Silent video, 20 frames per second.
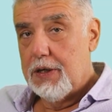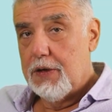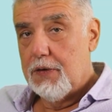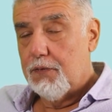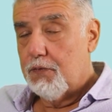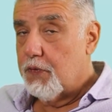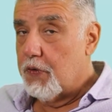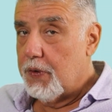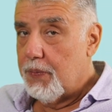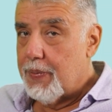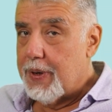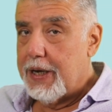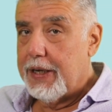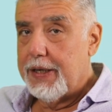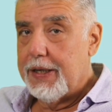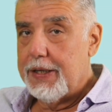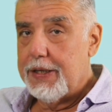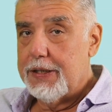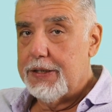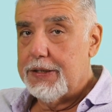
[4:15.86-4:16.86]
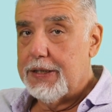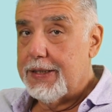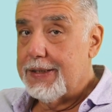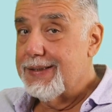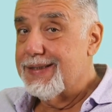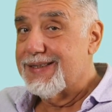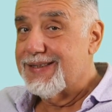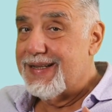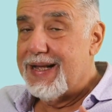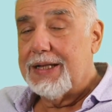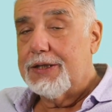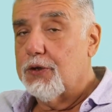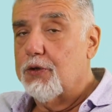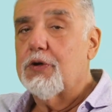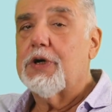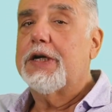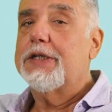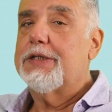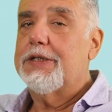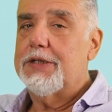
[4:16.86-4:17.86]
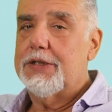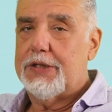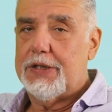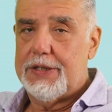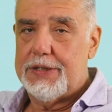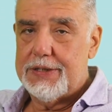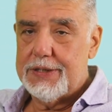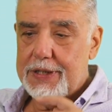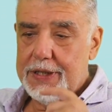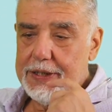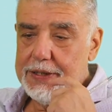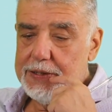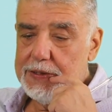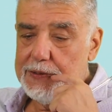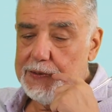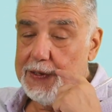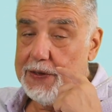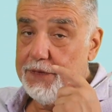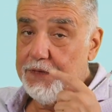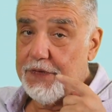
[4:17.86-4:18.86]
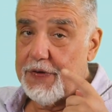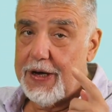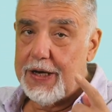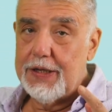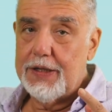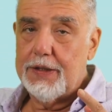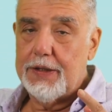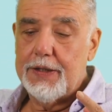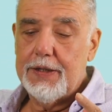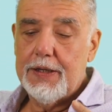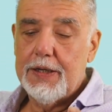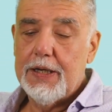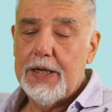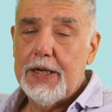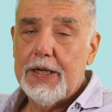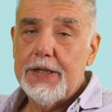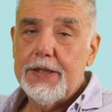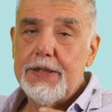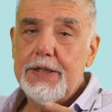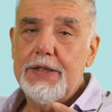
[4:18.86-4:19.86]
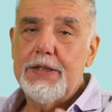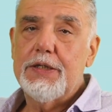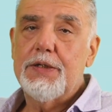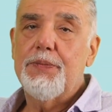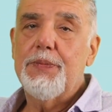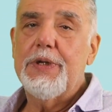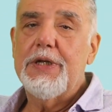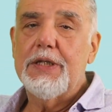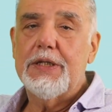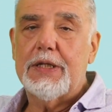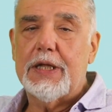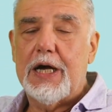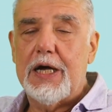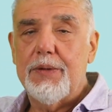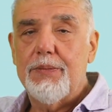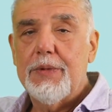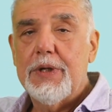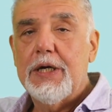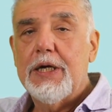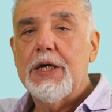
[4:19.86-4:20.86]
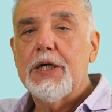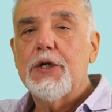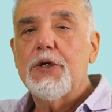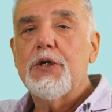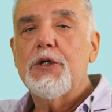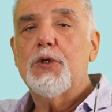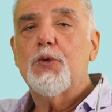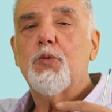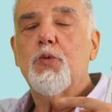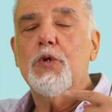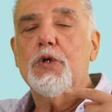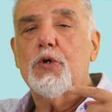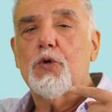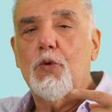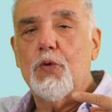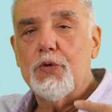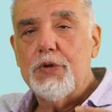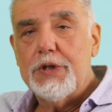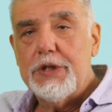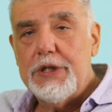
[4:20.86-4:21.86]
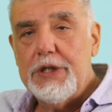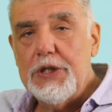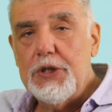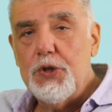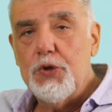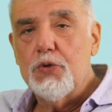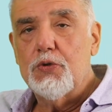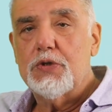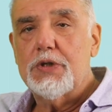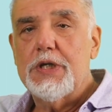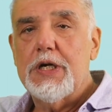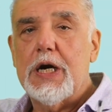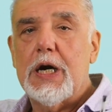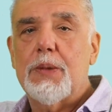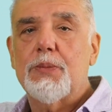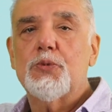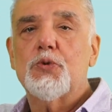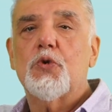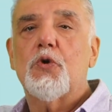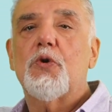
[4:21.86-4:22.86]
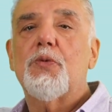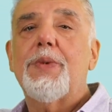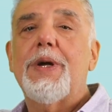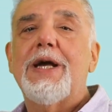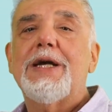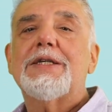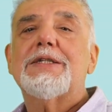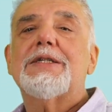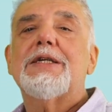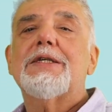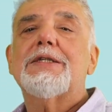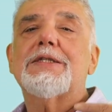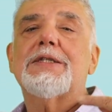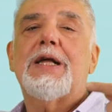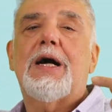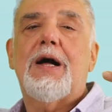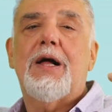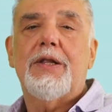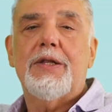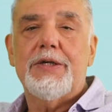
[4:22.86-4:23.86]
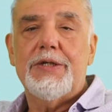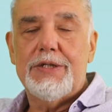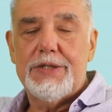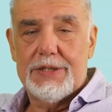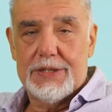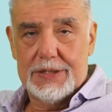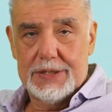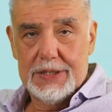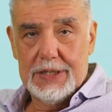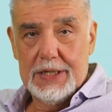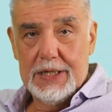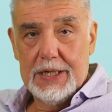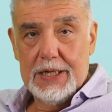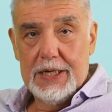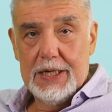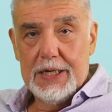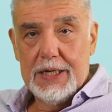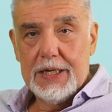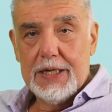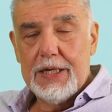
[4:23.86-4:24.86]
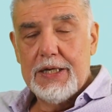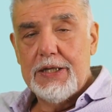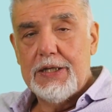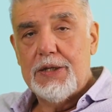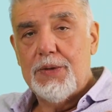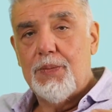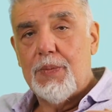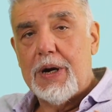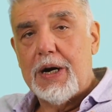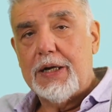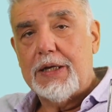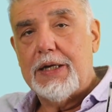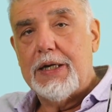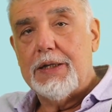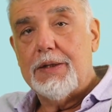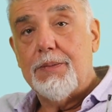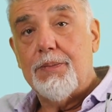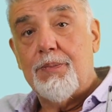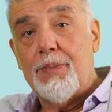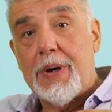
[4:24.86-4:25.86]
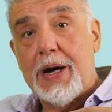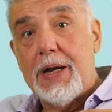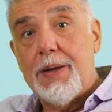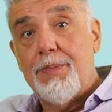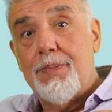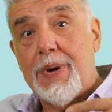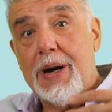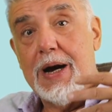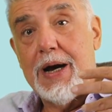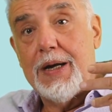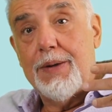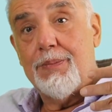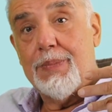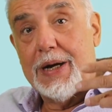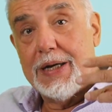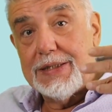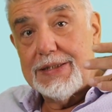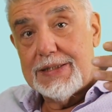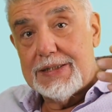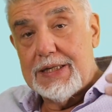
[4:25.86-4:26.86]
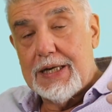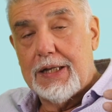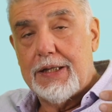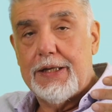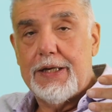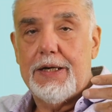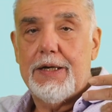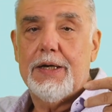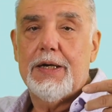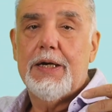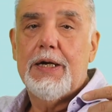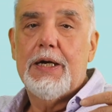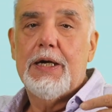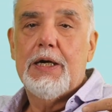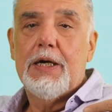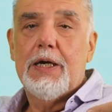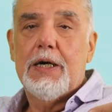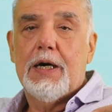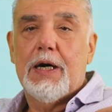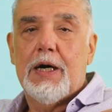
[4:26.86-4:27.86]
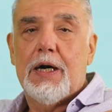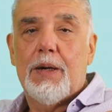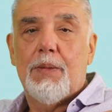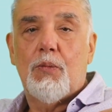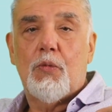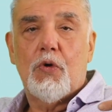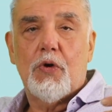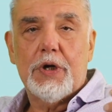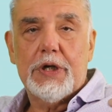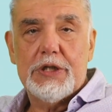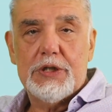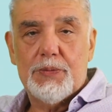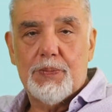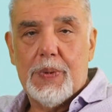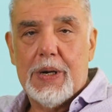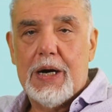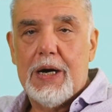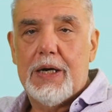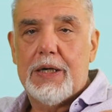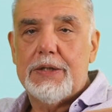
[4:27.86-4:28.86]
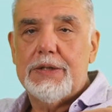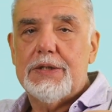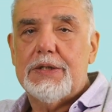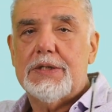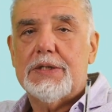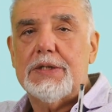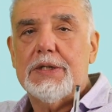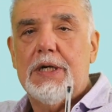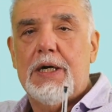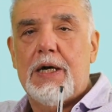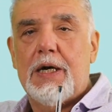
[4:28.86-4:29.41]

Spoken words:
for about a year. That is not to cut interest rates. And finally, in the meantime, it will continuously absorb excess dollars in the market by selling mortgage bonds,